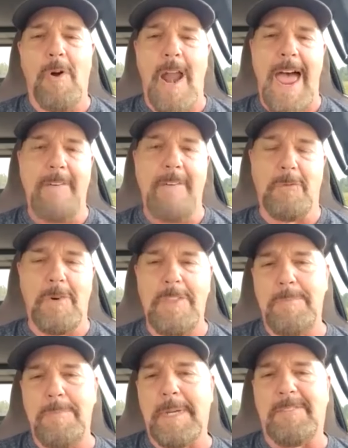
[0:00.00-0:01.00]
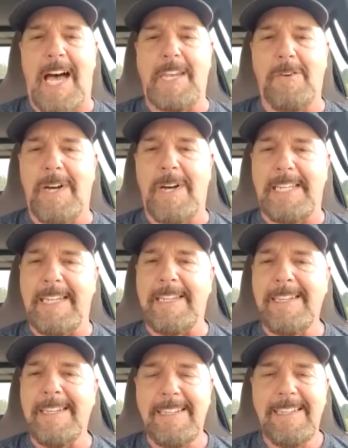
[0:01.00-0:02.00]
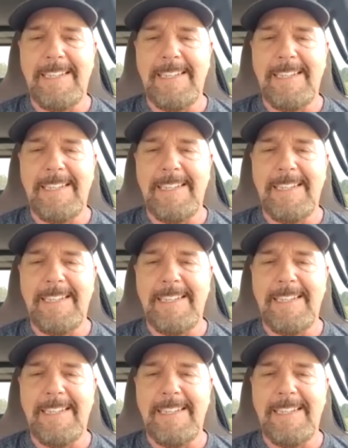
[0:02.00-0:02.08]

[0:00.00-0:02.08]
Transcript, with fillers: or have the rhythmic value I need.